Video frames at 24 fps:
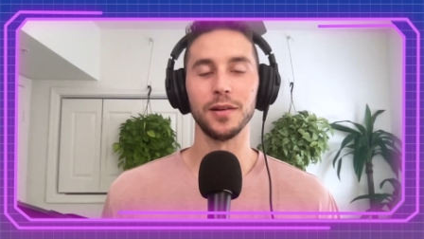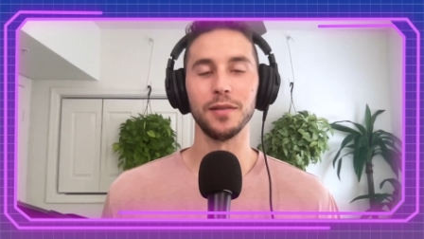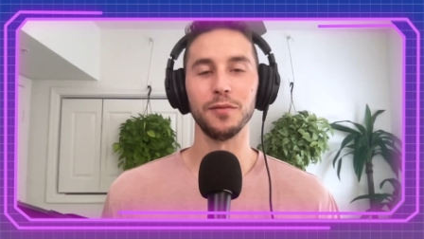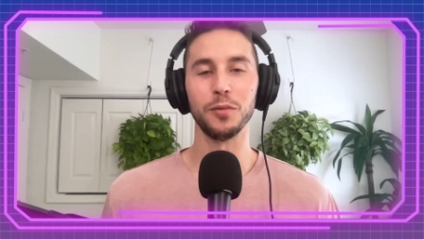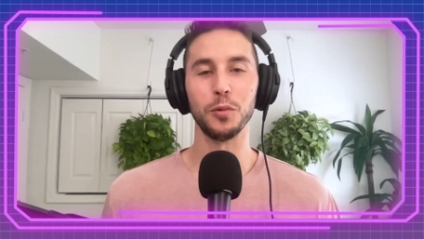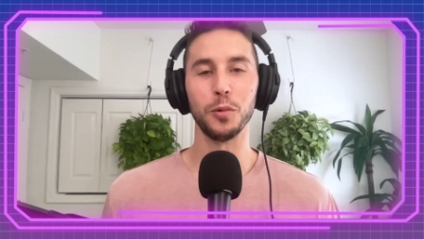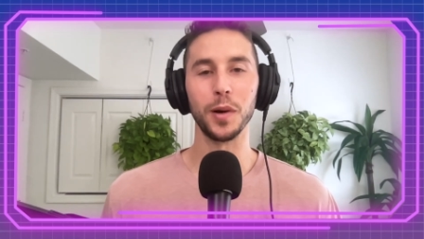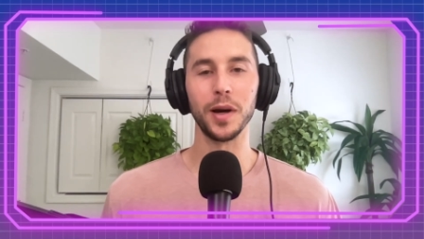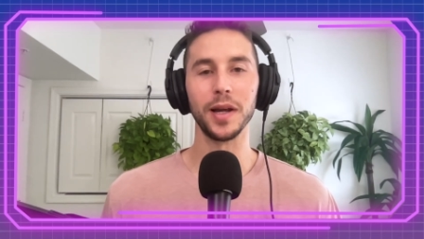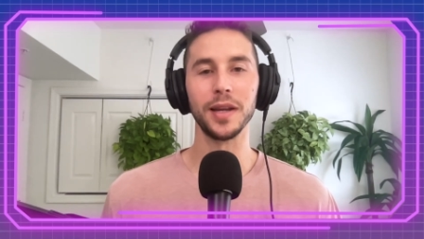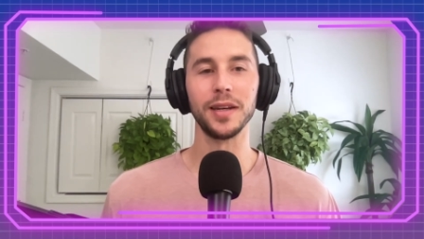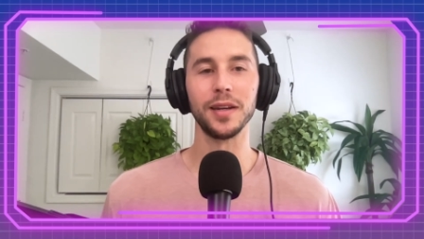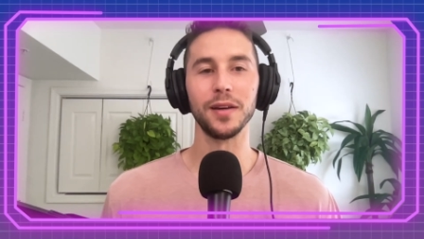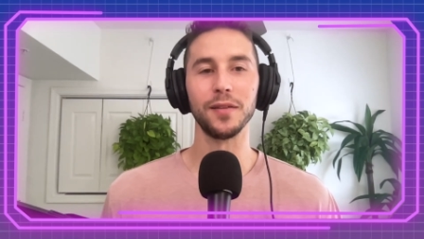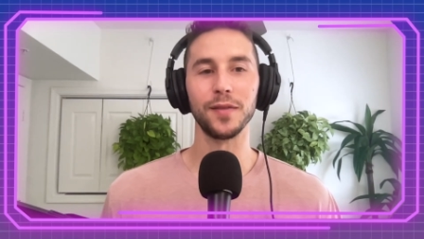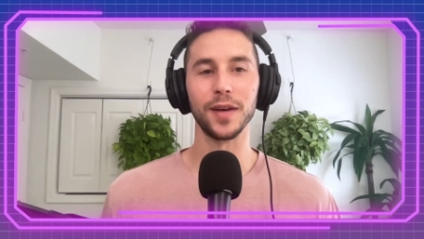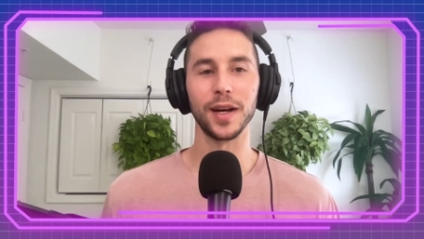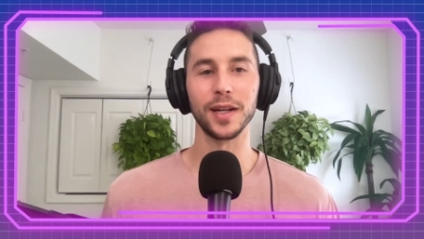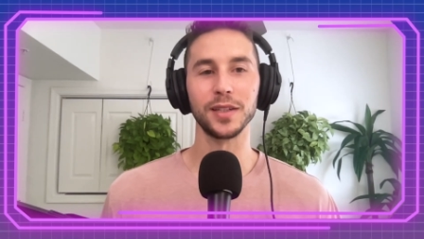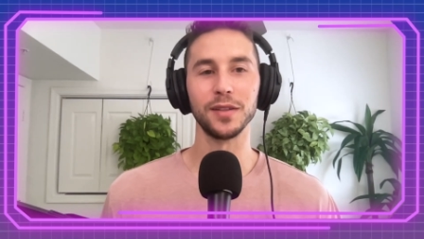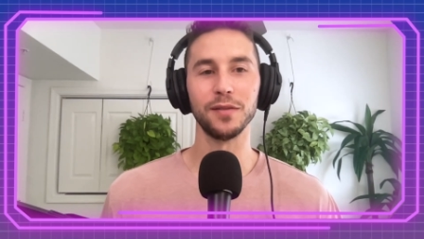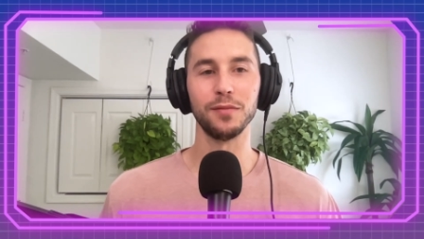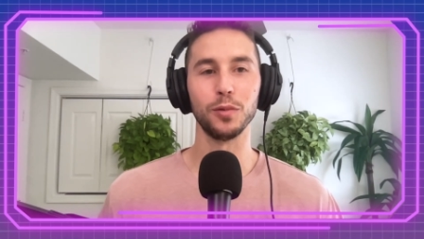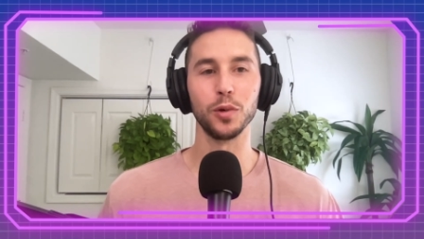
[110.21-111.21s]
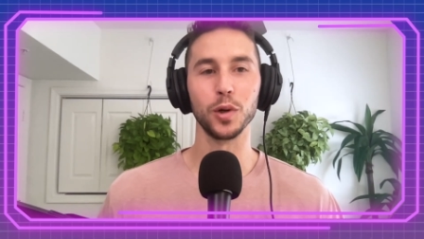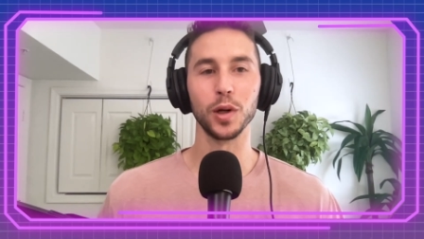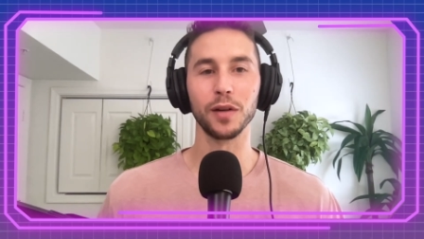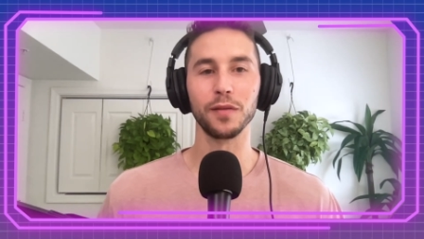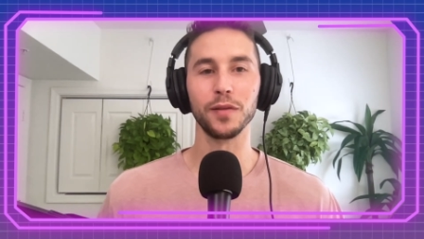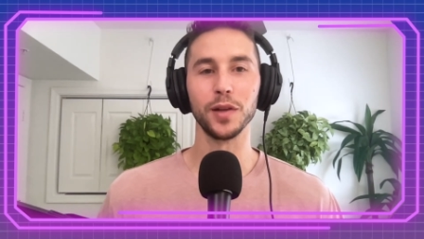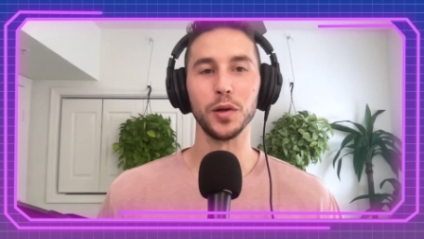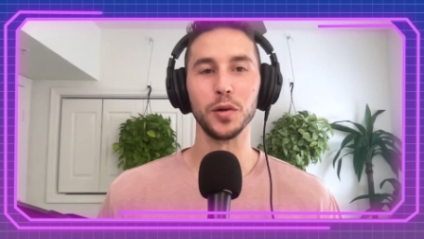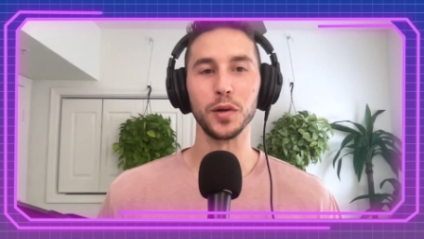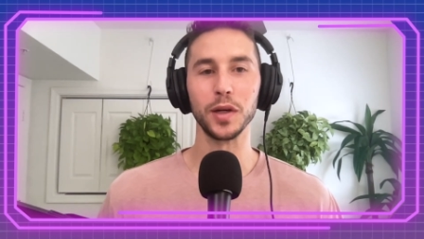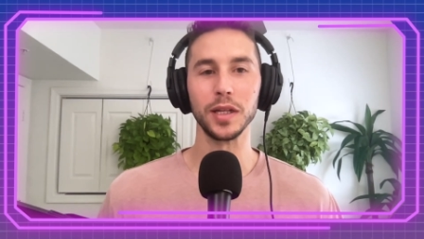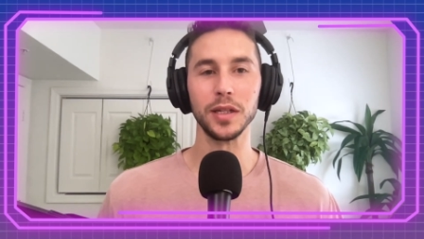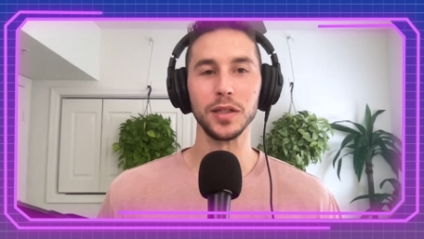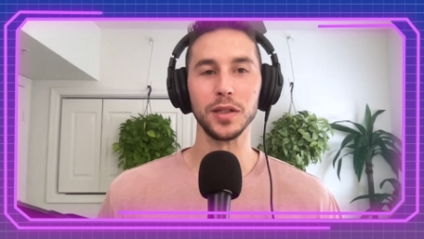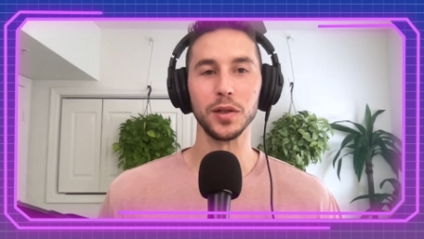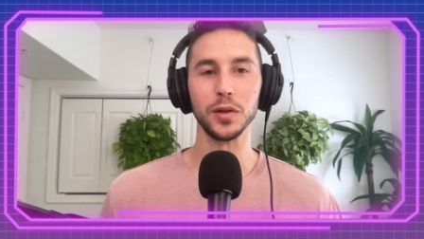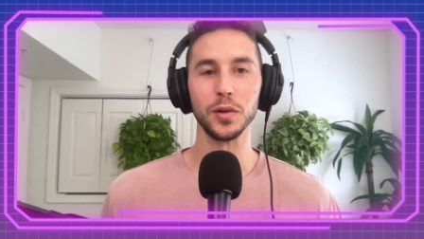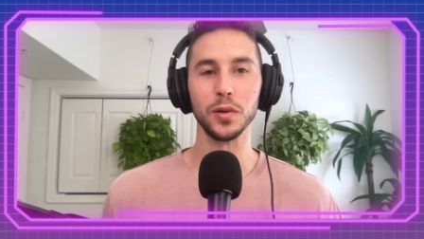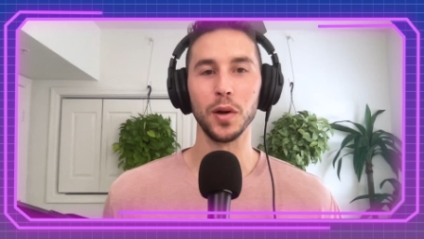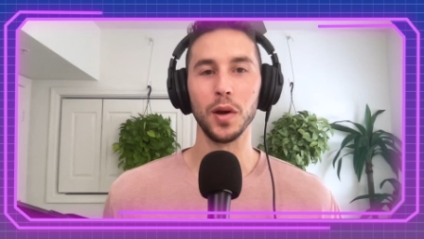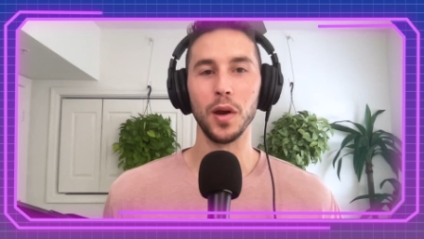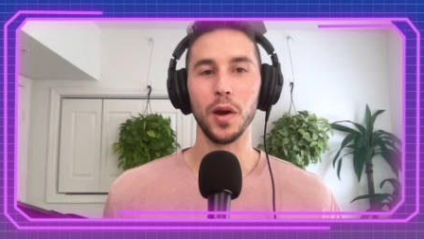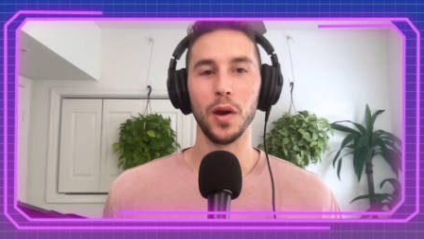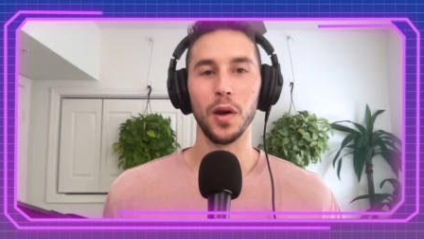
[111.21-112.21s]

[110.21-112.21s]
of what an effective workflow can do?